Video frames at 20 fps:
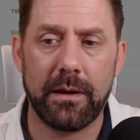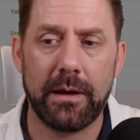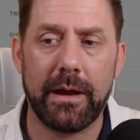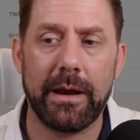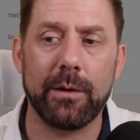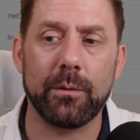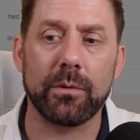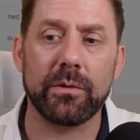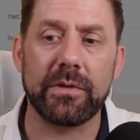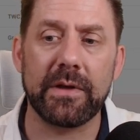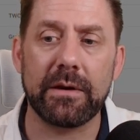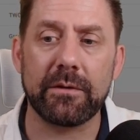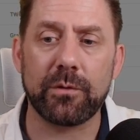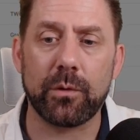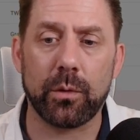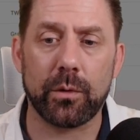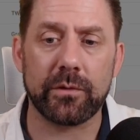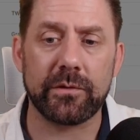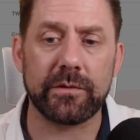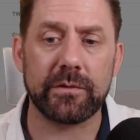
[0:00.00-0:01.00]
And it will then, of
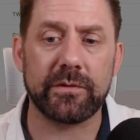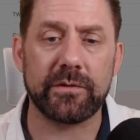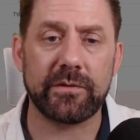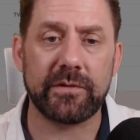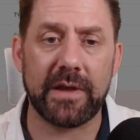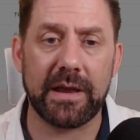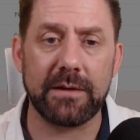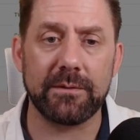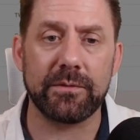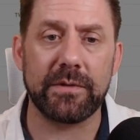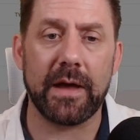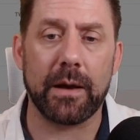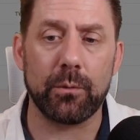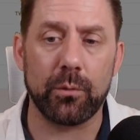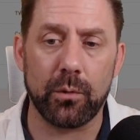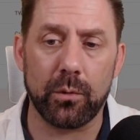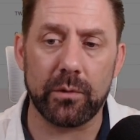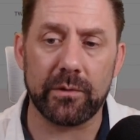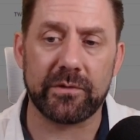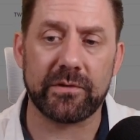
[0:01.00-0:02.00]
course, save that
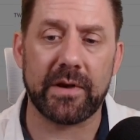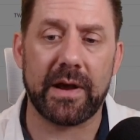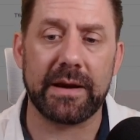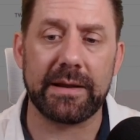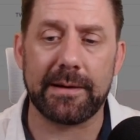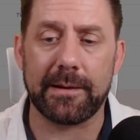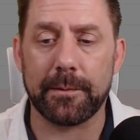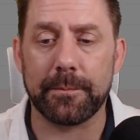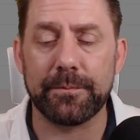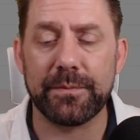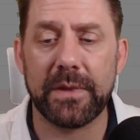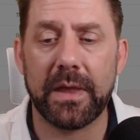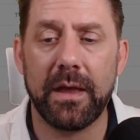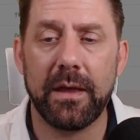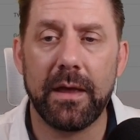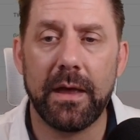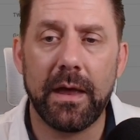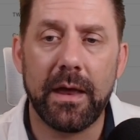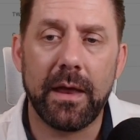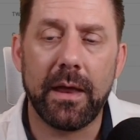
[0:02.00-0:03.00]
rule inside of here.
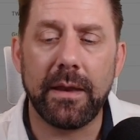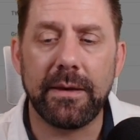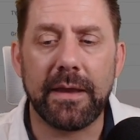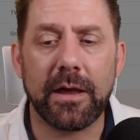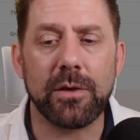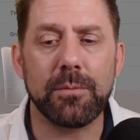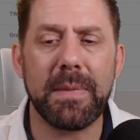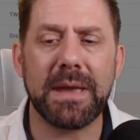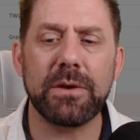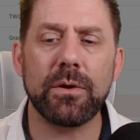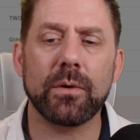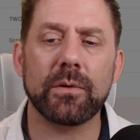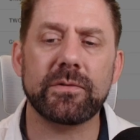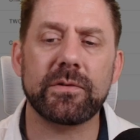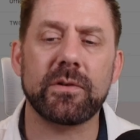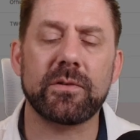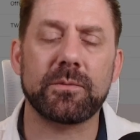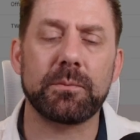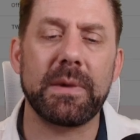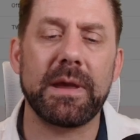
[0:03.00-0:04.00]
Now, you may notice
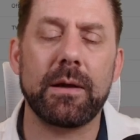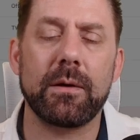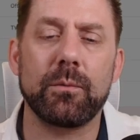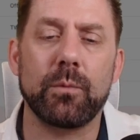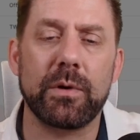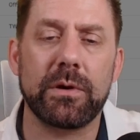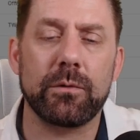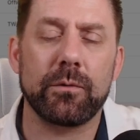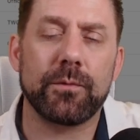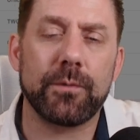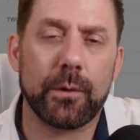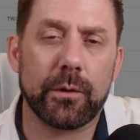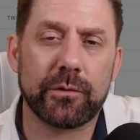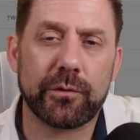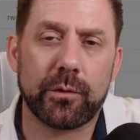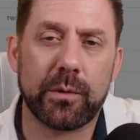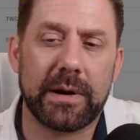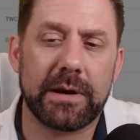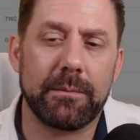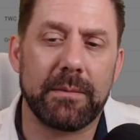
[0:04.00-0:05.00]
this when you
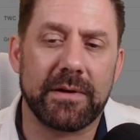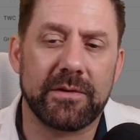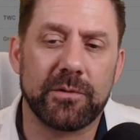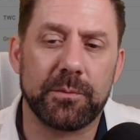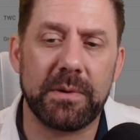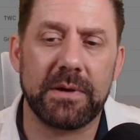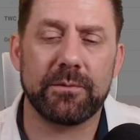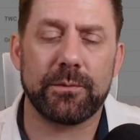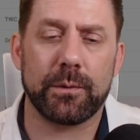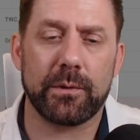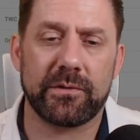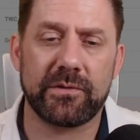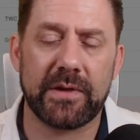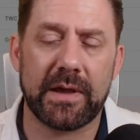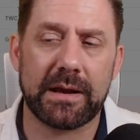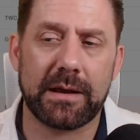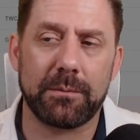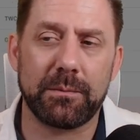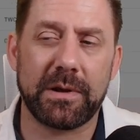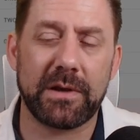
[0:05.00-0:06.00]
first create it, may spin for a
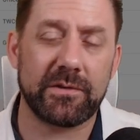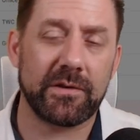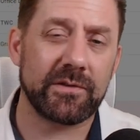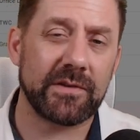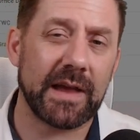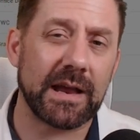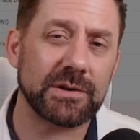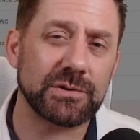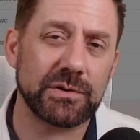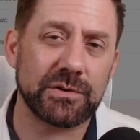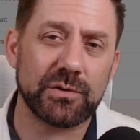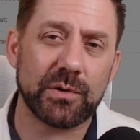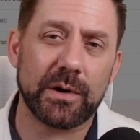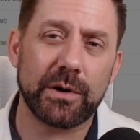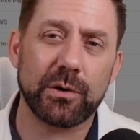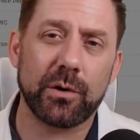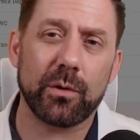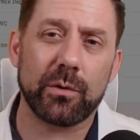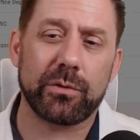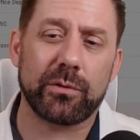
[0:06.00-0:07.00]
second because it's actually trying
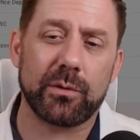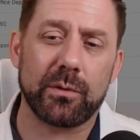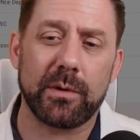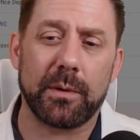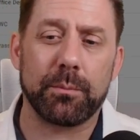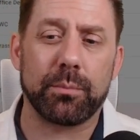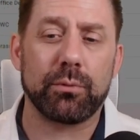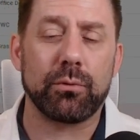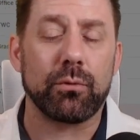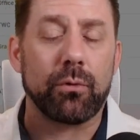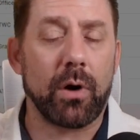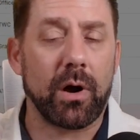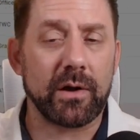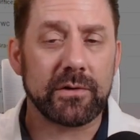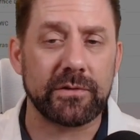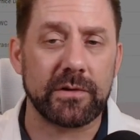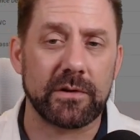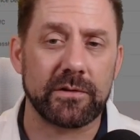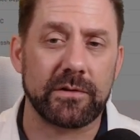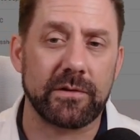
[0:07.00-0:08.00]
to go through and
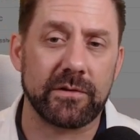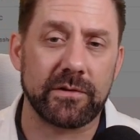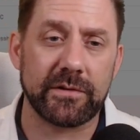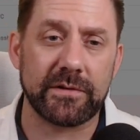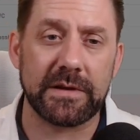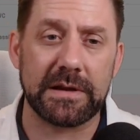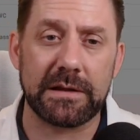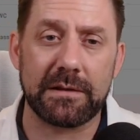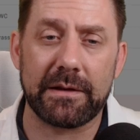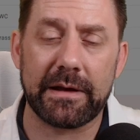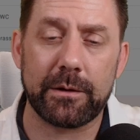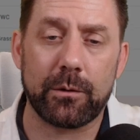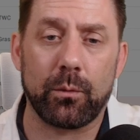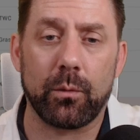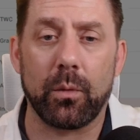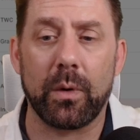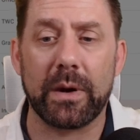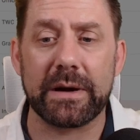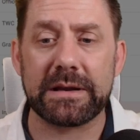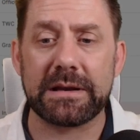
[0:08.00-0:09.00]
process and see
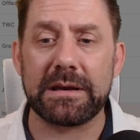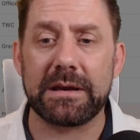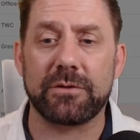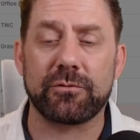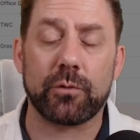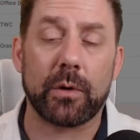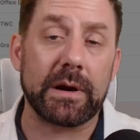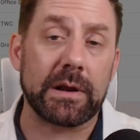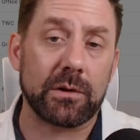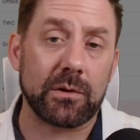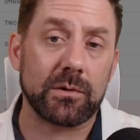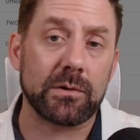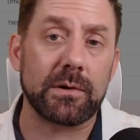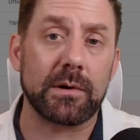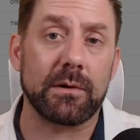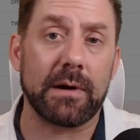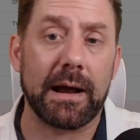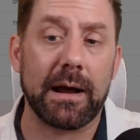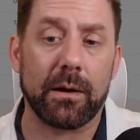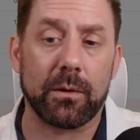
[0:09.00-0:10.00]
what can it try to
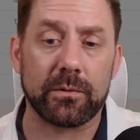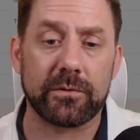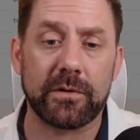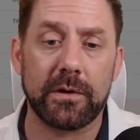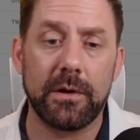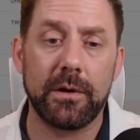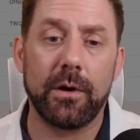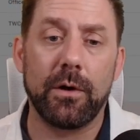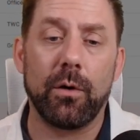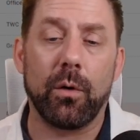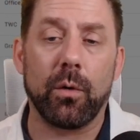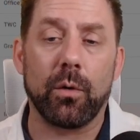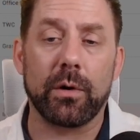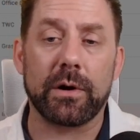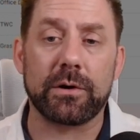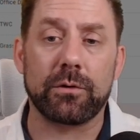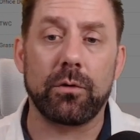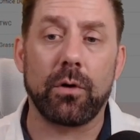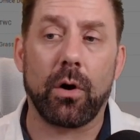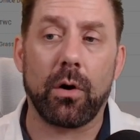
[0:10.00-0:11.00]
clear out or
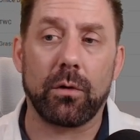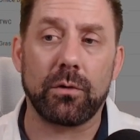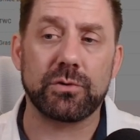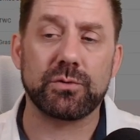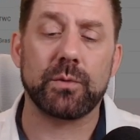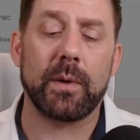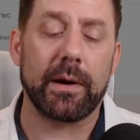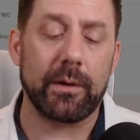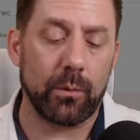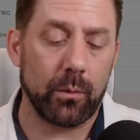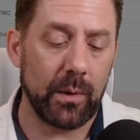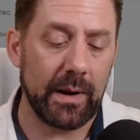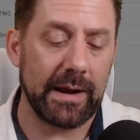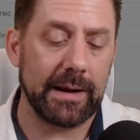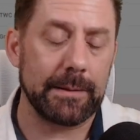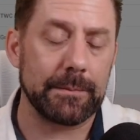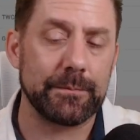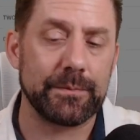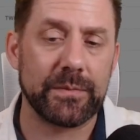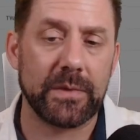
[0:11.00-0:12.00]
acknowledge right
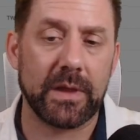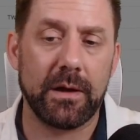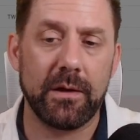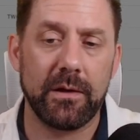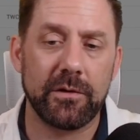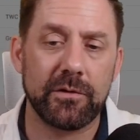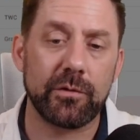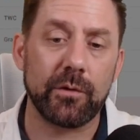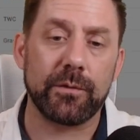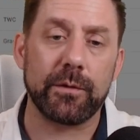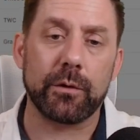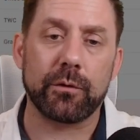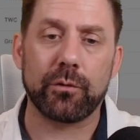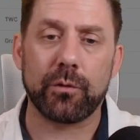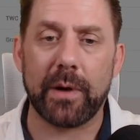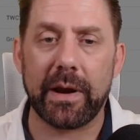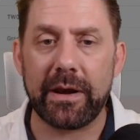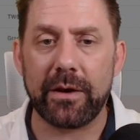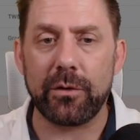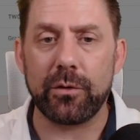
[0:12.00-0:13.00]
away. So if you
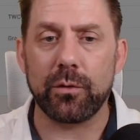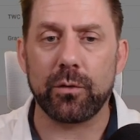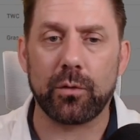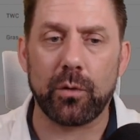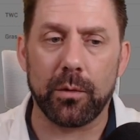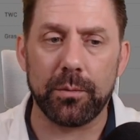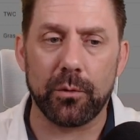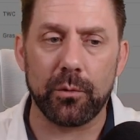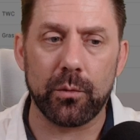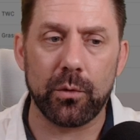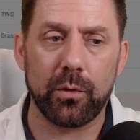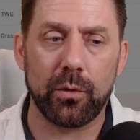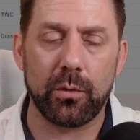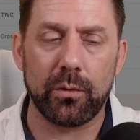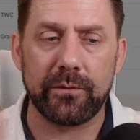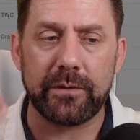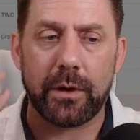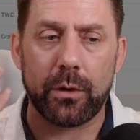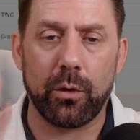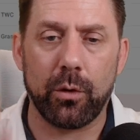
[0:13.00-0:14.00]
create a new global rule,
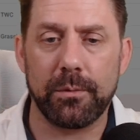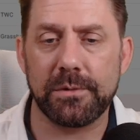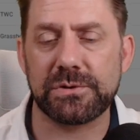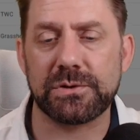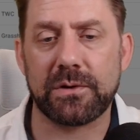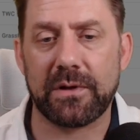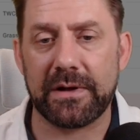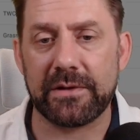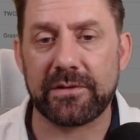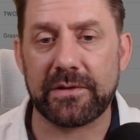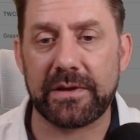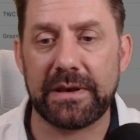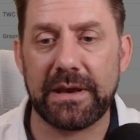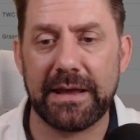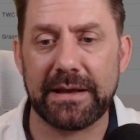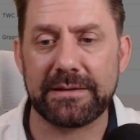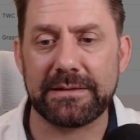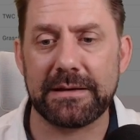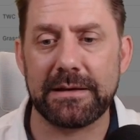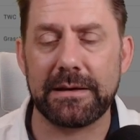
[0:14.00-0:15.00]
we've got a whole bunch of clients
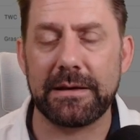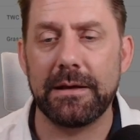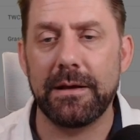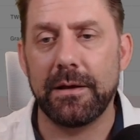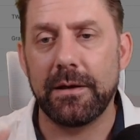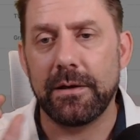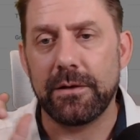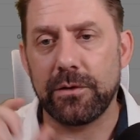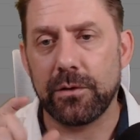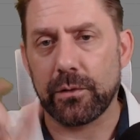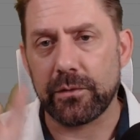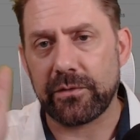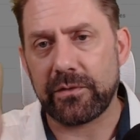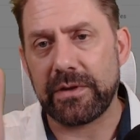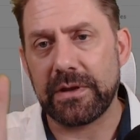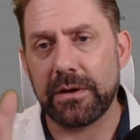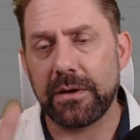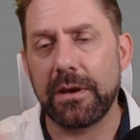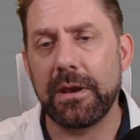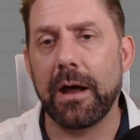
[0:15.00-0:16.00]
connected, you'll
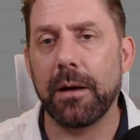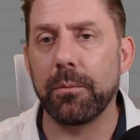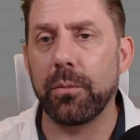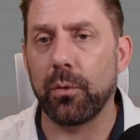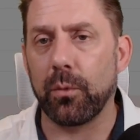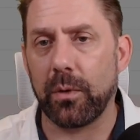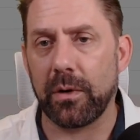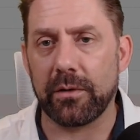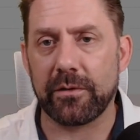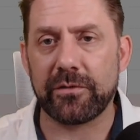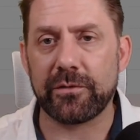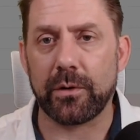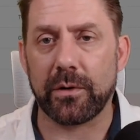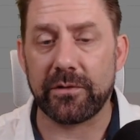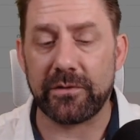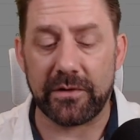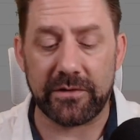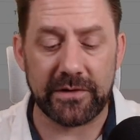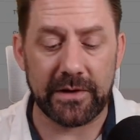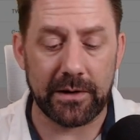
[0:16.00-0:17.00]
see a number where it
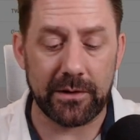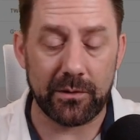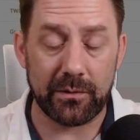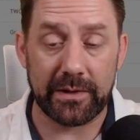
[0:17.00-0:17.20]
starts to tell you